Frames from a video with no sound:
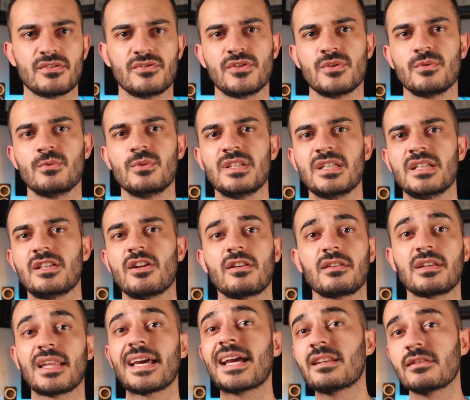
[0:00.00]
Do you need a
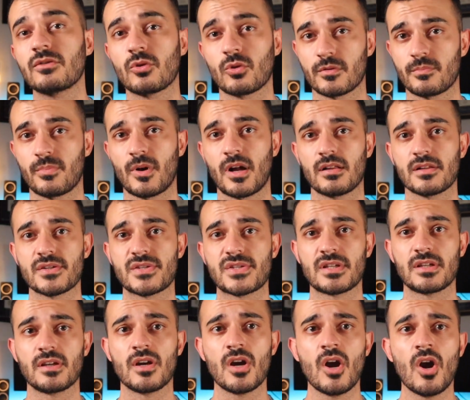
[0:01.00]
landlord
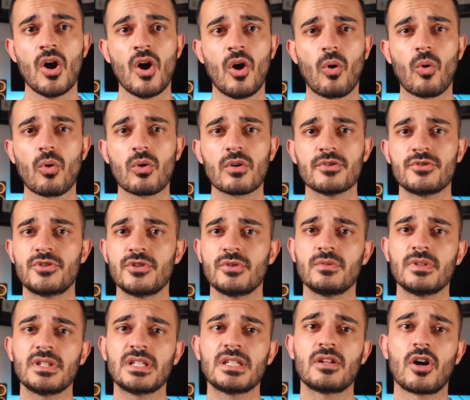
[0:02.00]
policy? Or do you
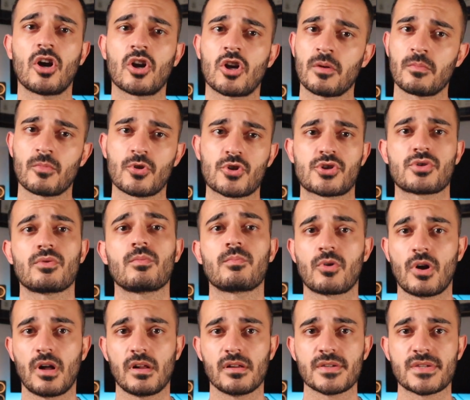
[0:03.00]
need a commercial
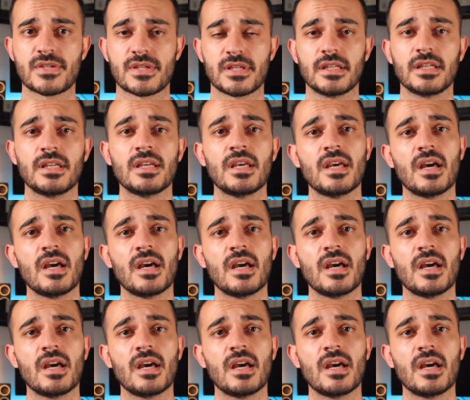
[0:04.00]
policy?